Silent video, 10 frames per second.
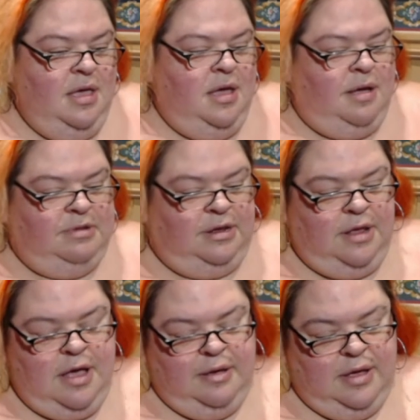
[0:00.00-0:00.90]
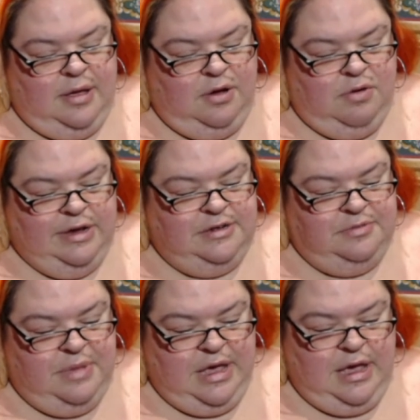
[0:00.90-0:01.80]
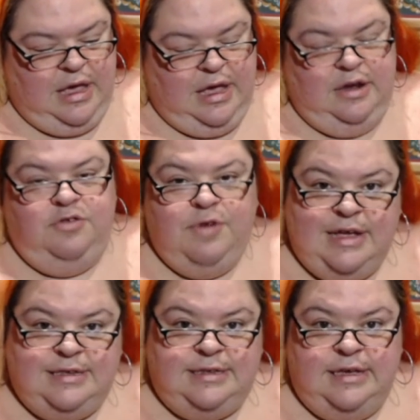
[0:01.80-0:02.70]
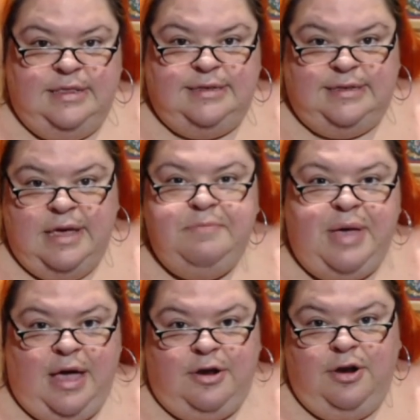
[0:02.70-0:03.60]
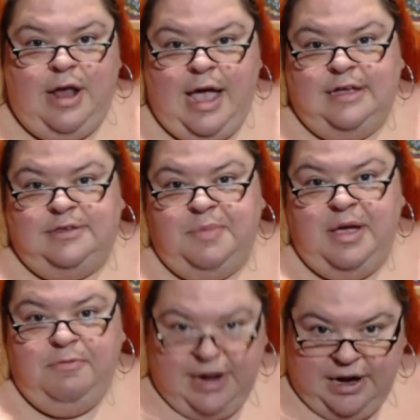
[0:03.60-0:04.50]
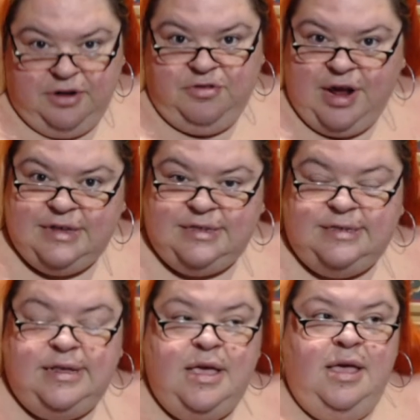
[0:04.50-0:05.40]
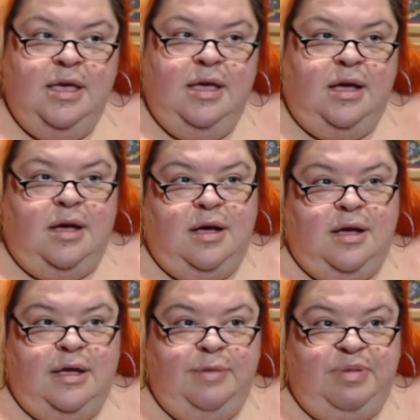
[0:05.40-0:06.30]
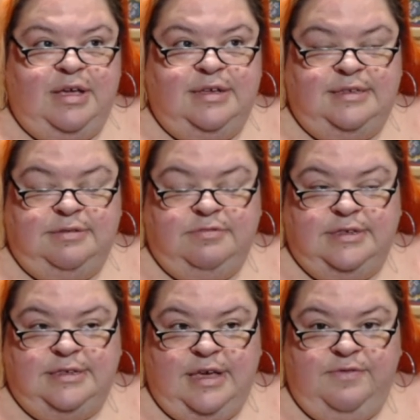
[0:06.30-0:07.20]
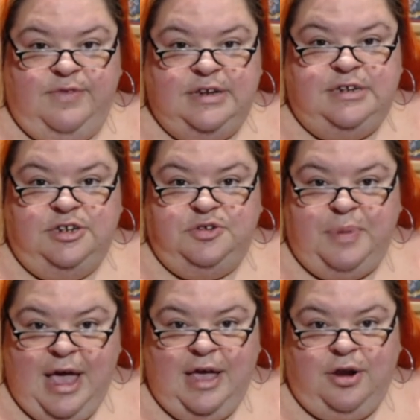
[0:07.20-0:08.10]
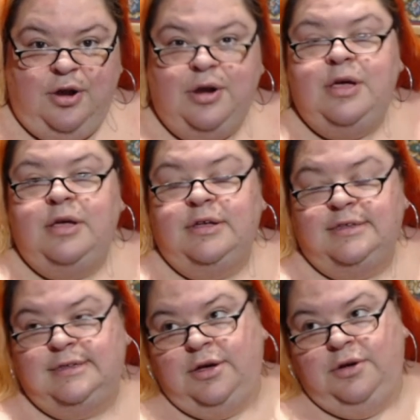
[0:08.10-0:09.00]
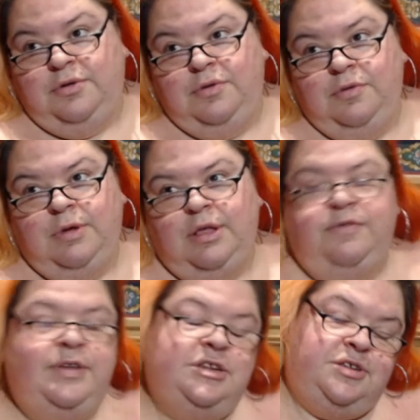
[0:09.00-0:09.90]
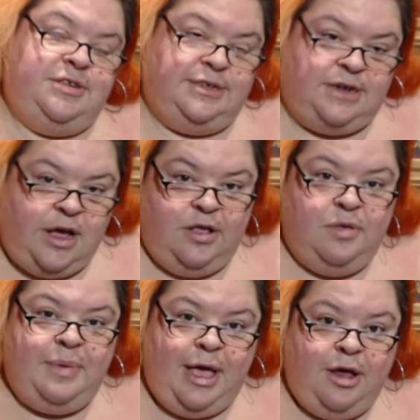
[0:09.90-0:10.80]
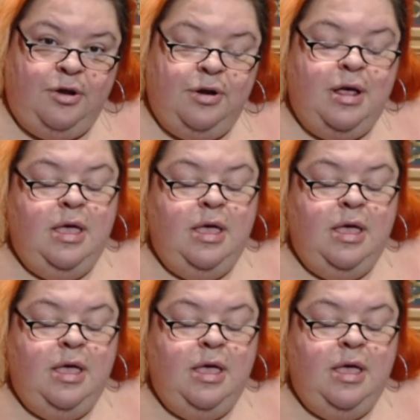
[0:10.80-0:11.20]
I'm going to make a dress in the same pattern as my wedding dress, because it was a vintage pattern, so, well, vintage style pattern,